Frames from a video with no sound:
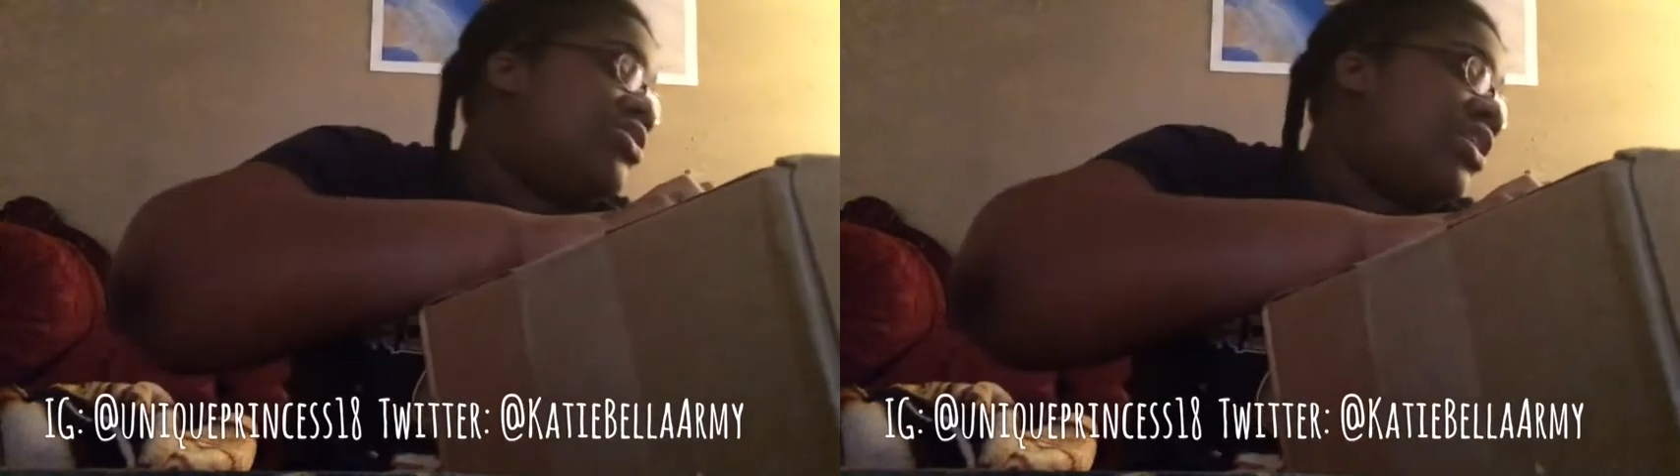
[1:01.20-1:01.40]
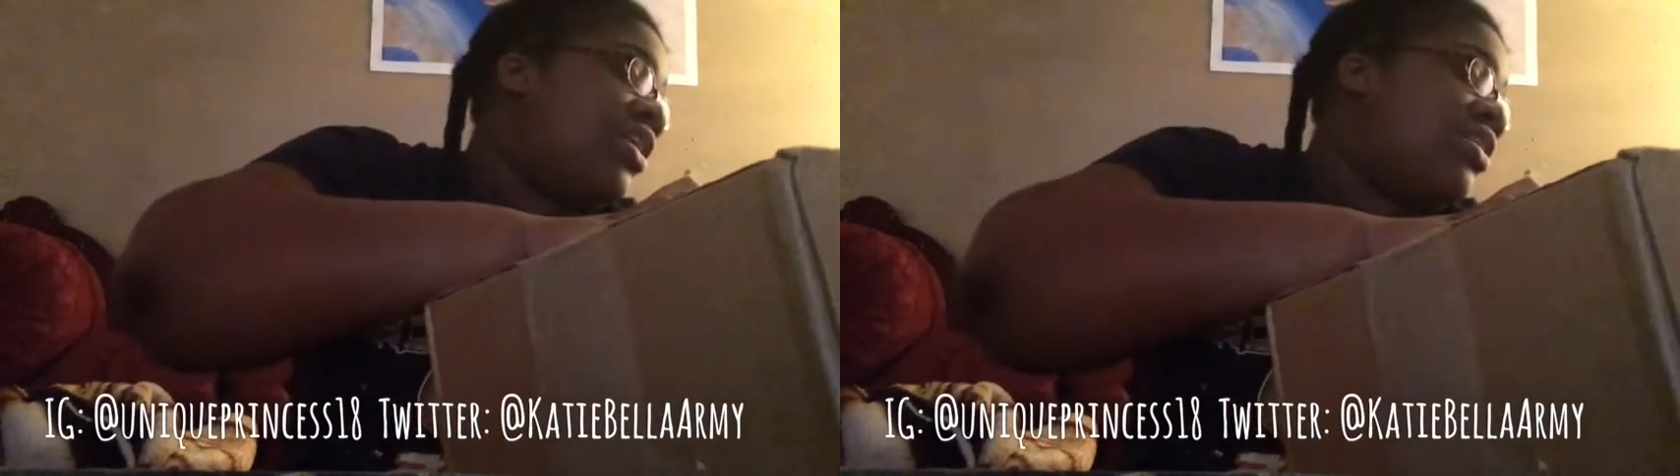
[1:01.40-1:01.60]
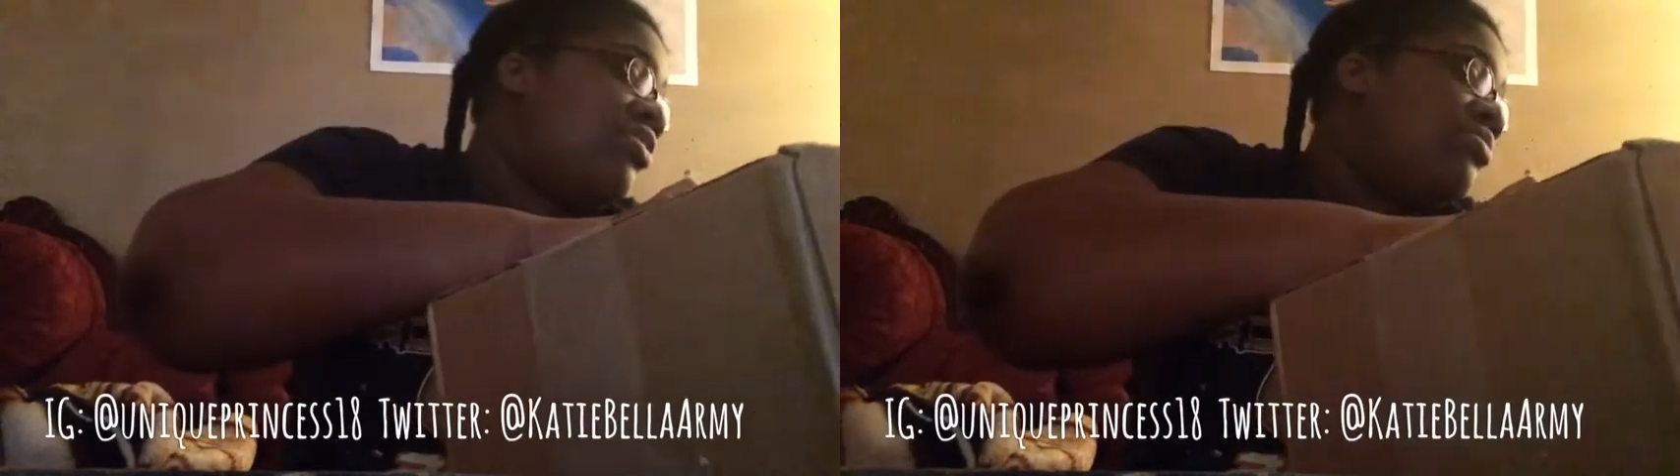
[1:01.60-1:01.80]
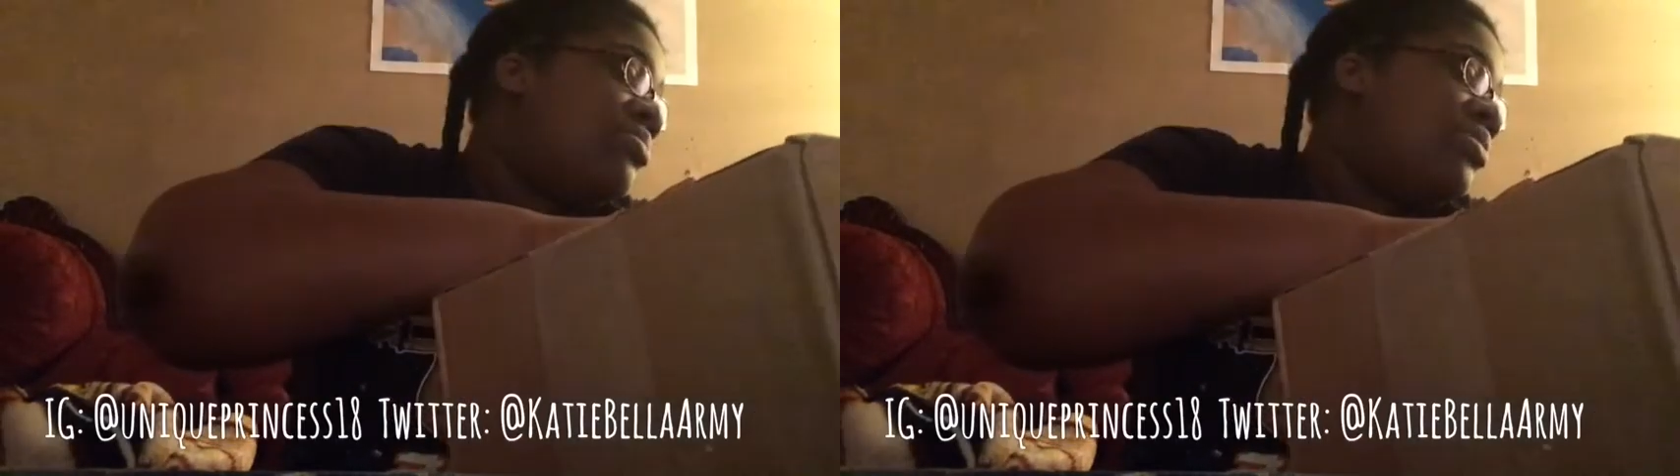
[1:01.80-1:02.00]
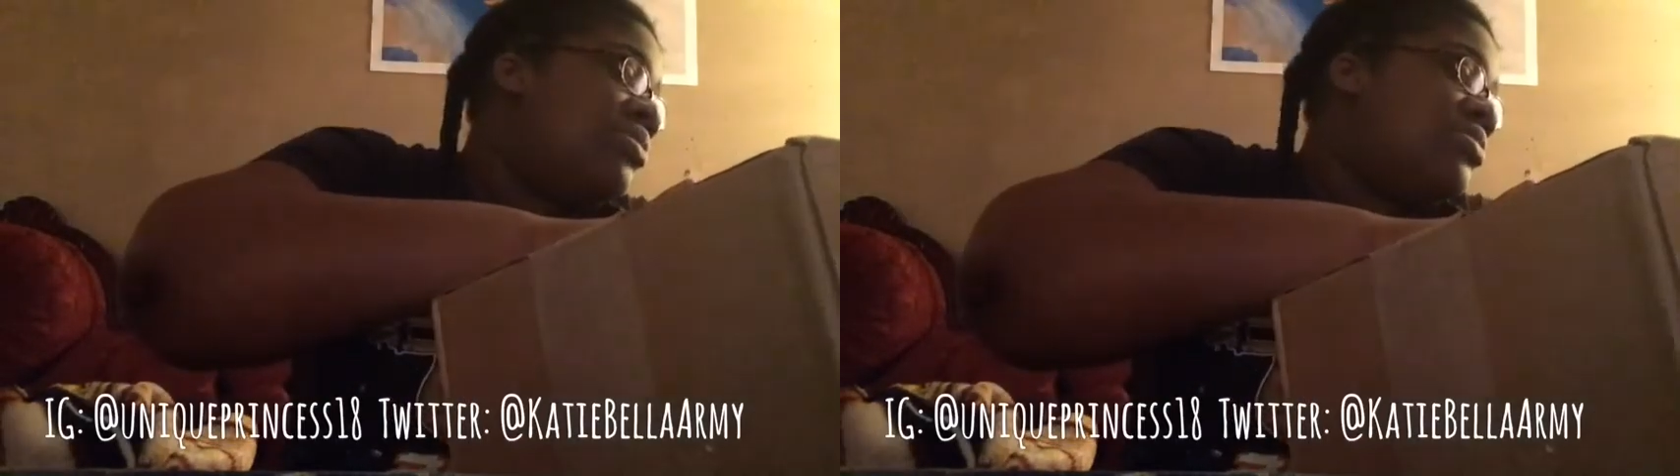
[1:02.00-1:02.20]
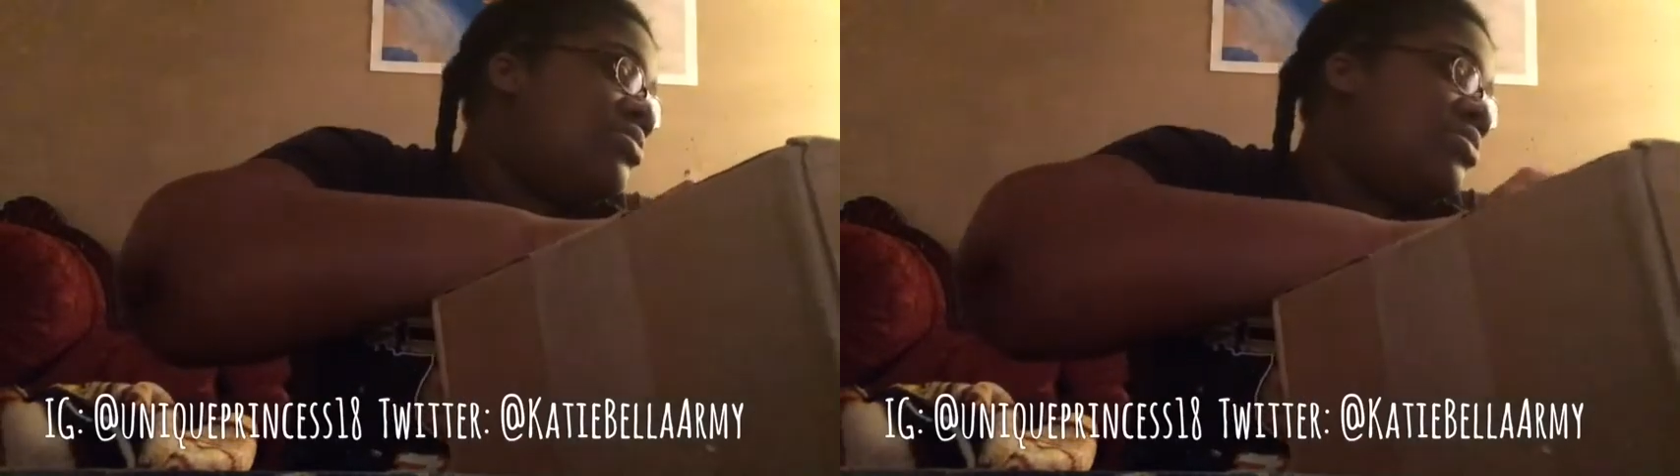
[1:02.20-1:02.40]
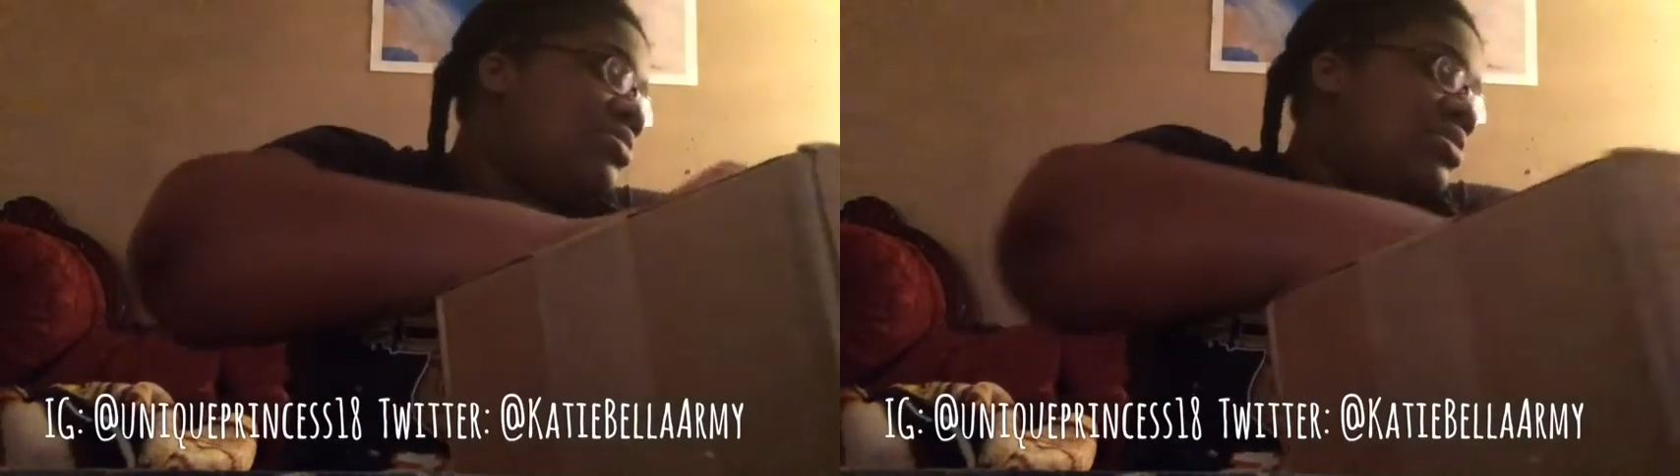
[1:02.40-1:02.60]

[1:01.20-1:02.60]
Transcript: trying to open this,